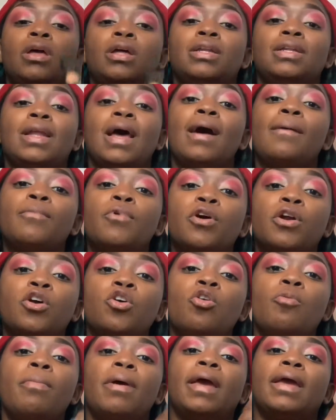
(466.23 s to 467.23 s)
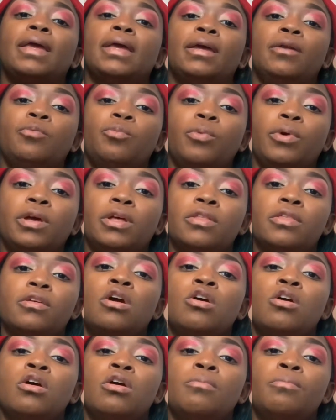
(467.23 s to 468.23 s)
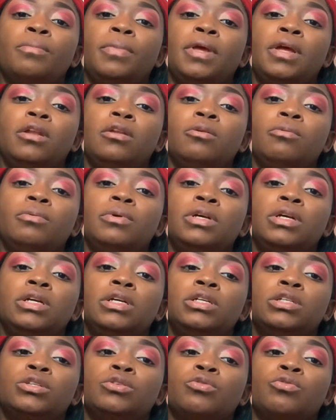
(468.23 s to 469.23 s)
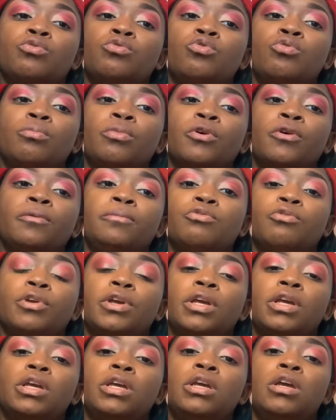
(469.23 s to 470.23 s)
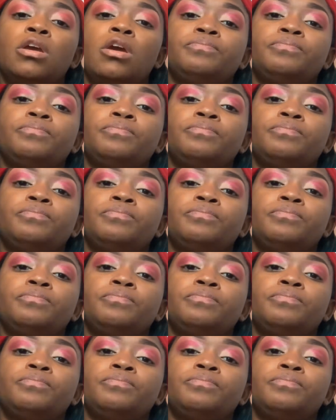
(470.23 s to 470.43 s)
Now I'm going to go back in with P.louise Rumour 3.